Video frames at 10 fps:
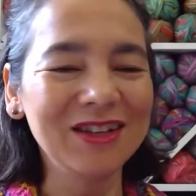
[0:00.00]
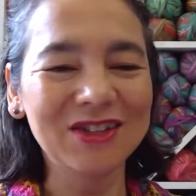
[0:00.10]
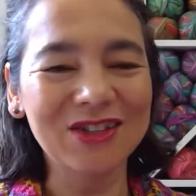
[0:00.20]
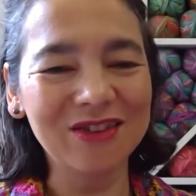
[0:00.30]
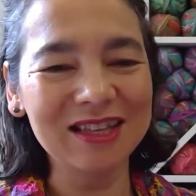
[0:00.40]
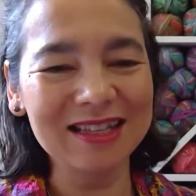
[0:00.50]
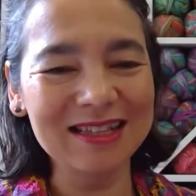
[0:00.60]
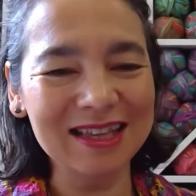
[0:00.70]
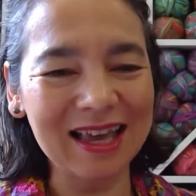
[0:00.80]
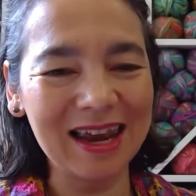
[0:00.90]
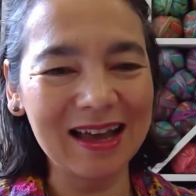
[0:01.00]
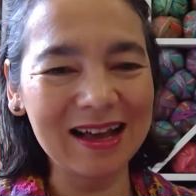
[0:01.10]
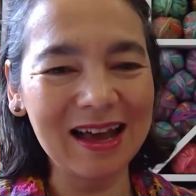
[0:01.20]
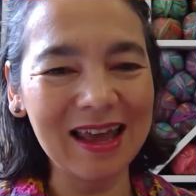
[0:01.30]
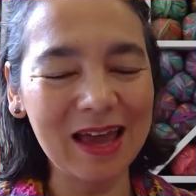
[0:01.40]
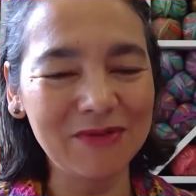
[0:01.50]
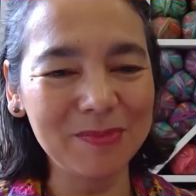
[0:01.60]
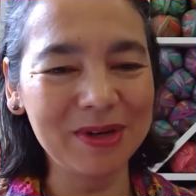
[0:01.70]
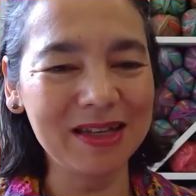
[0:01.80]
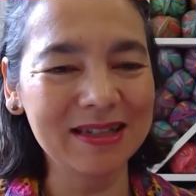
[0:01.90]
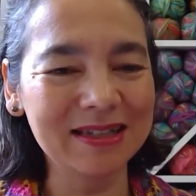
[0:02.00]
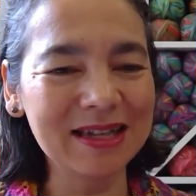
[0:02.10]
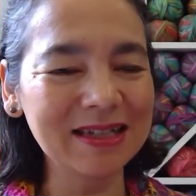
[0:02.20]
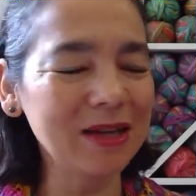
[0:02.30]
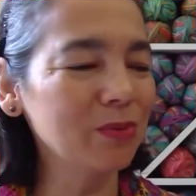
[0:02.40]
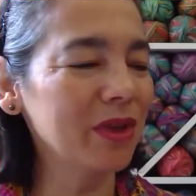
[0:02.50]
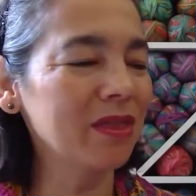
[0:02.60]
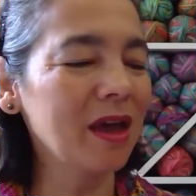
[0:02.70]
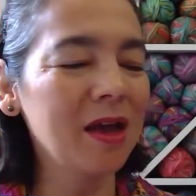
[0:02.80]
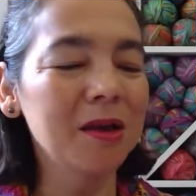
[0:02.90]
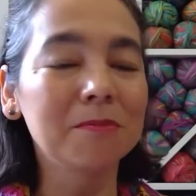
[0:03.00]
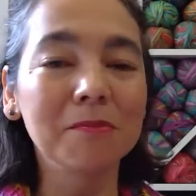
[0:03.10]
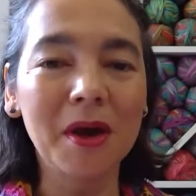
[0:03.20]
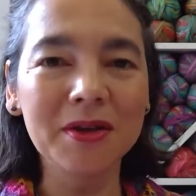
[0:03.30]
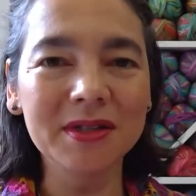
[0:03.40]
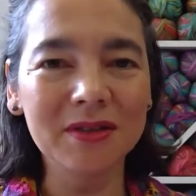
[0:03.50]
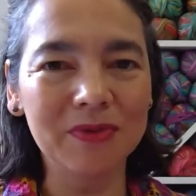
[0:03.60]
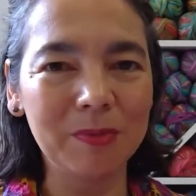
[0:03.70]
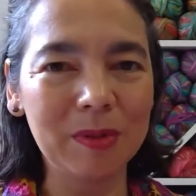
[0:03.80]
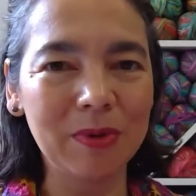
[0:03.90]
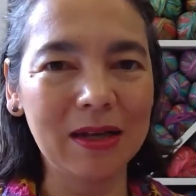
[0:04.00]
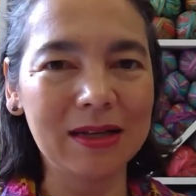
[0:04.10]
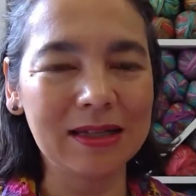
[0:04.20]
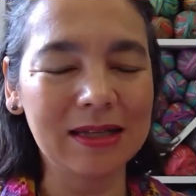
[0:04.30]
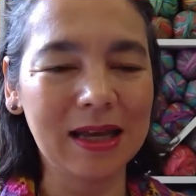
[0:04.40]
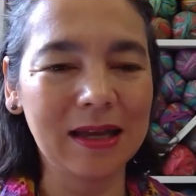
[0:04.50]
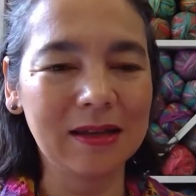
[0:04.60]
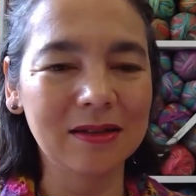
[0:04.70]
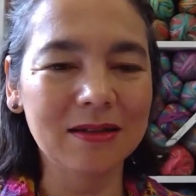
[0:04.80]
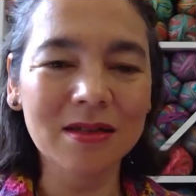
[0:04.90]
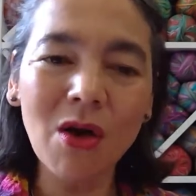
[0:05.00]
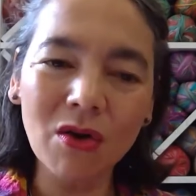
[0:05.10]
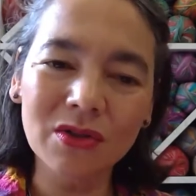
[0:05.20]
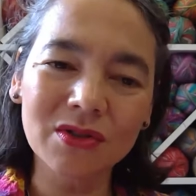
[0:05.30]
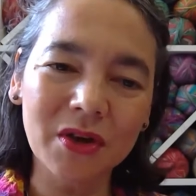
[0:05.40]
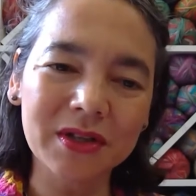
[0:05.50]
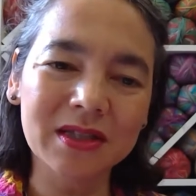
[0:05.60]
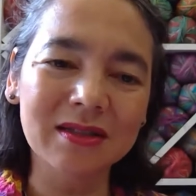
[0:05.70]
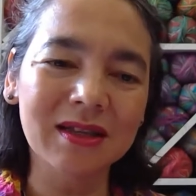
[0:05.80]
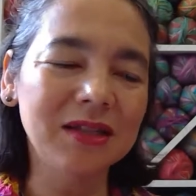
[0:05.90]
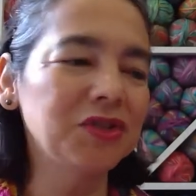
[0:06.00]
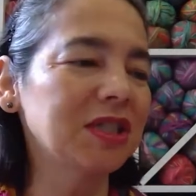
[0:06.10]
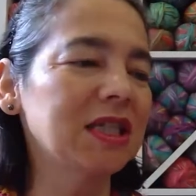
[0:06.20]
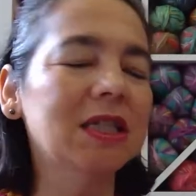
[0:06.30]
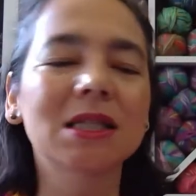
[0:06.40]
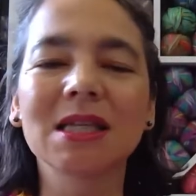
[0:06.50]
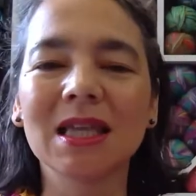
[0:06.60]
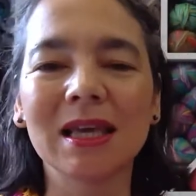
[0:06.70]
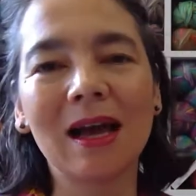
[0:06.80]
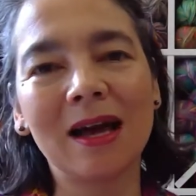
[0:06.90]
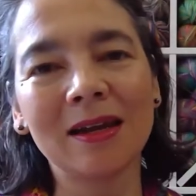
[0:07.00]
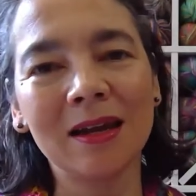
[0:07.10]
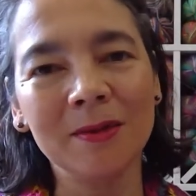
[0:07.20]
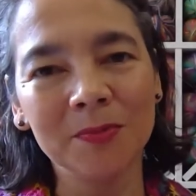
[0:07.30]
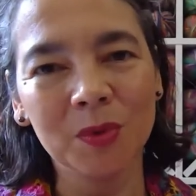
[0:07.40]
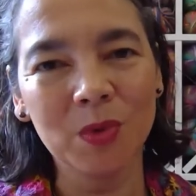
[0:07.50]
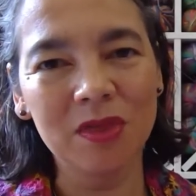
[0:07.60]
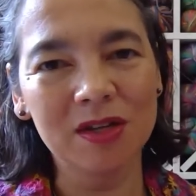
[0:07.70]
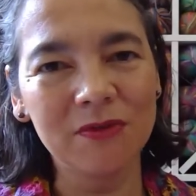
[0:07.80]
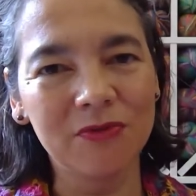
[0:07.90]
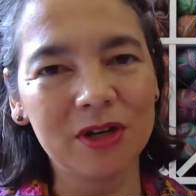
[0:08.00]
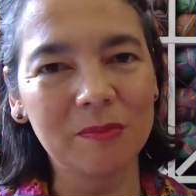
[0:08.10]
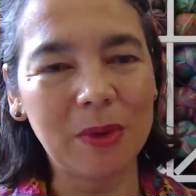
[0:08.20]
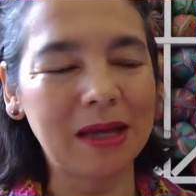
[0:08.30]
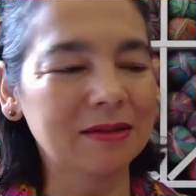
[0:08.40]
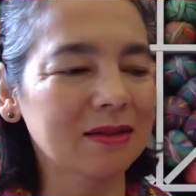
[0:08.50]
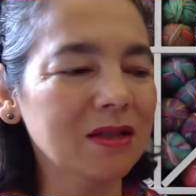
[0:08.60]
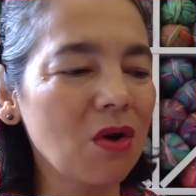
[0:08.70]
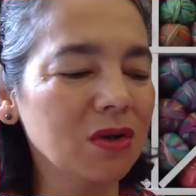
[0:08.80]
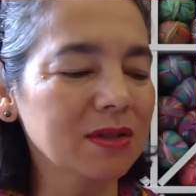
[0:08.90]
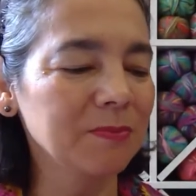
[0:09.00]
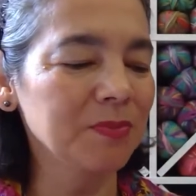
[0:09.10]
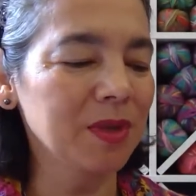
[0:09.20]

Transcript: So this is the color everybody is knitting with. Most of the people are knitting socks, so it's interesting to see the yarn with different pattern socks.